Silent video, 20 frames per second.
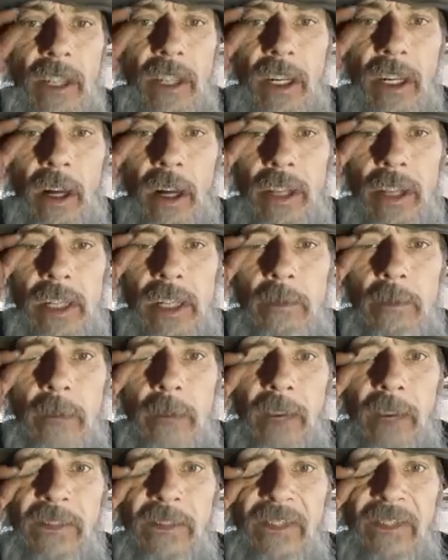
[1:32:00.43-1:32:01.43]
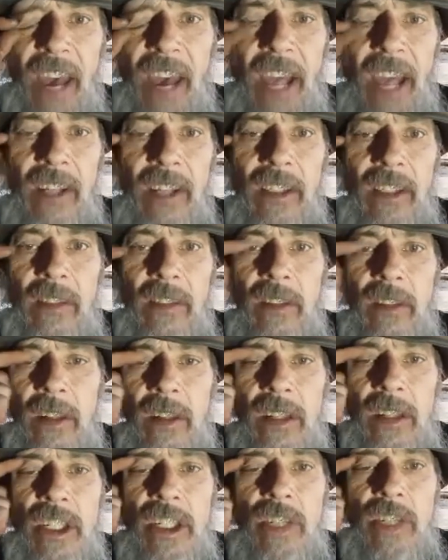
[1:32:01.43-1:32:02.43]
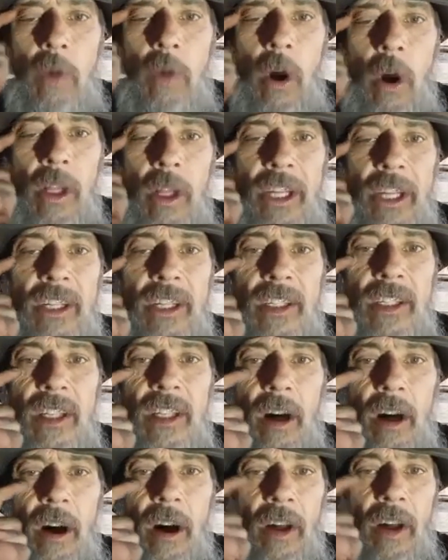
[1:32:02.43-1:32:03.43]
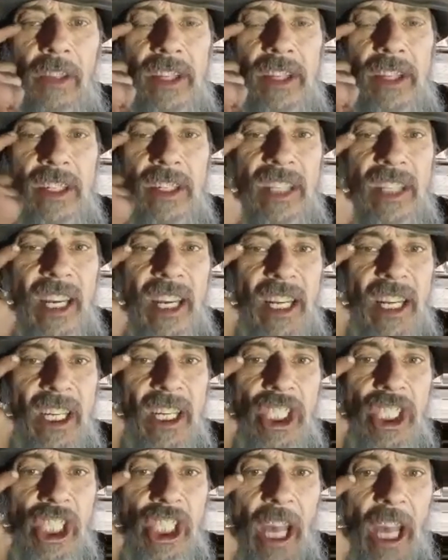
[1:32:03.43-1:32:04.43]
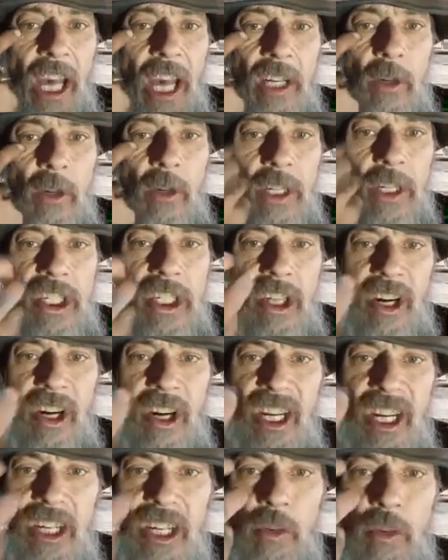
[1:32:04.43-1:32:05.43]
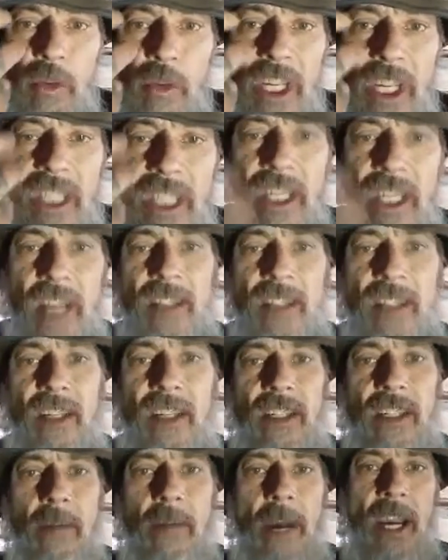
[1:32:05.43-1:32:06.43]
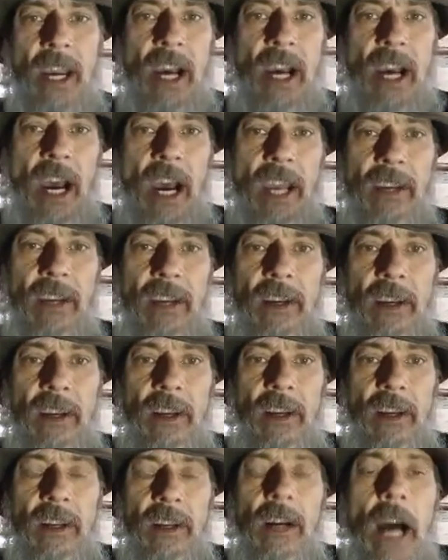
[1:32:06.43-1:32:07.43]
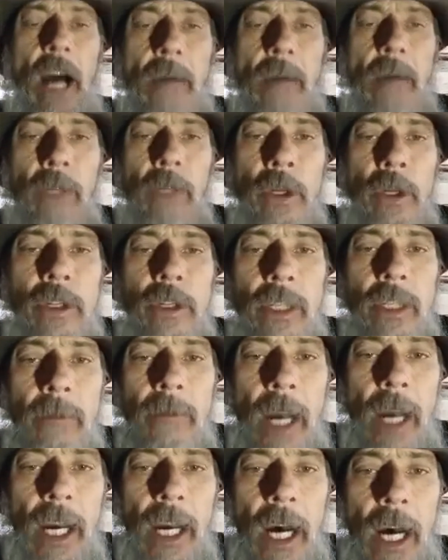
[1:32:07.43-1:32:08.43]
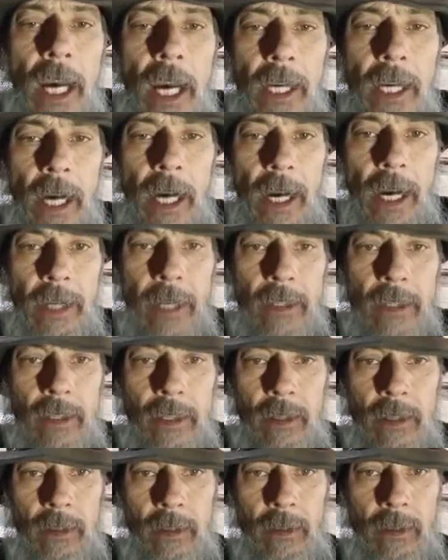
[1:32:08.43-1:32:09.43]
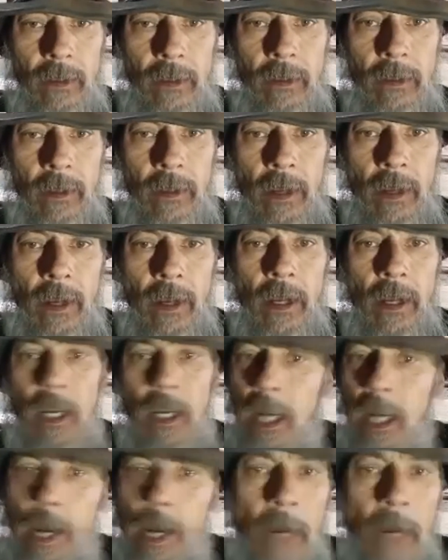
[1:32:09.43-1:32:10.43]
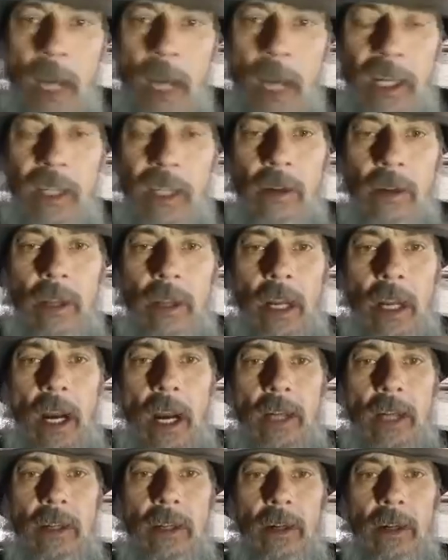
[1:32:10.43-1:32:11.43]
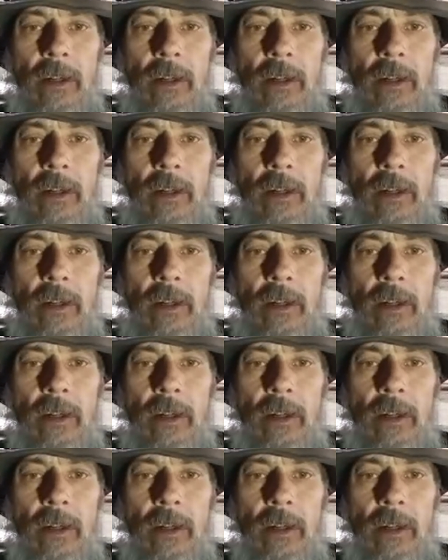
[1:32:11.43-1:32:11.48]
all this big, fat, swollen. All this is getting a shadow. It's starting to recess into my eye. I'm losing my eye, guys. I'm not going to go to the doctor.